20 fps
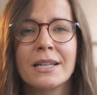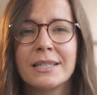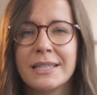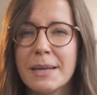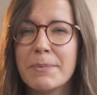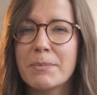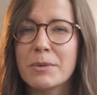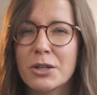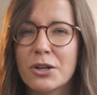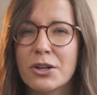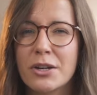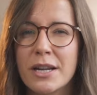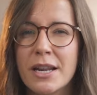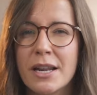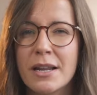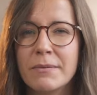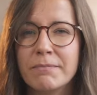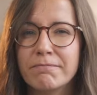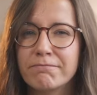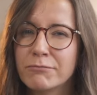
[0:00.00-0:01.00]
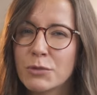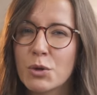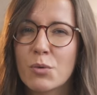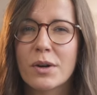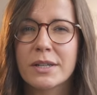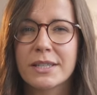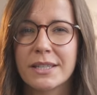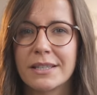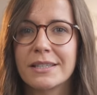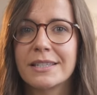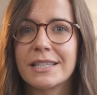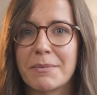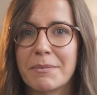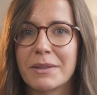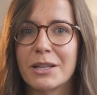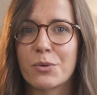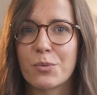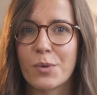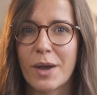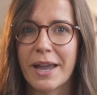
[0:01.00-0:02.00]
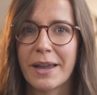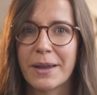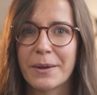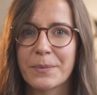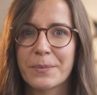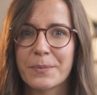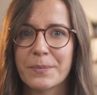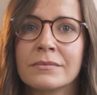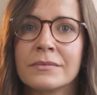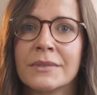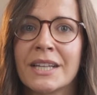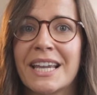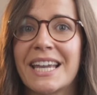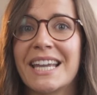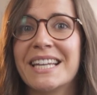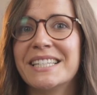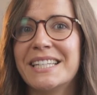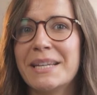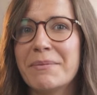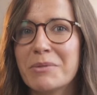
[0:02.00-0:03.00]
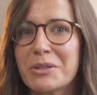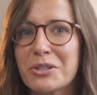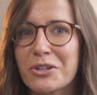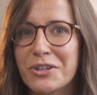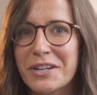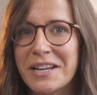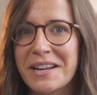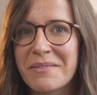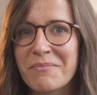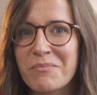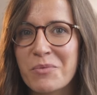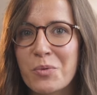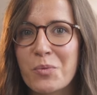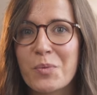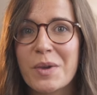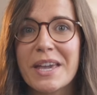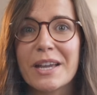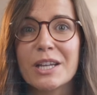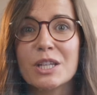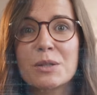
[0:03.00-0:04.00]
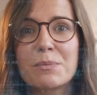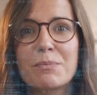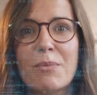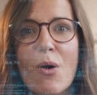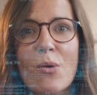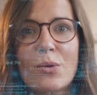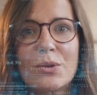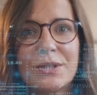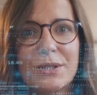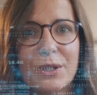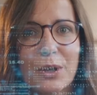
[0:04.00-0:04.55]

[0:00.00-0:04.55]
Deep learning works in a similar way. In deep learning, we expose the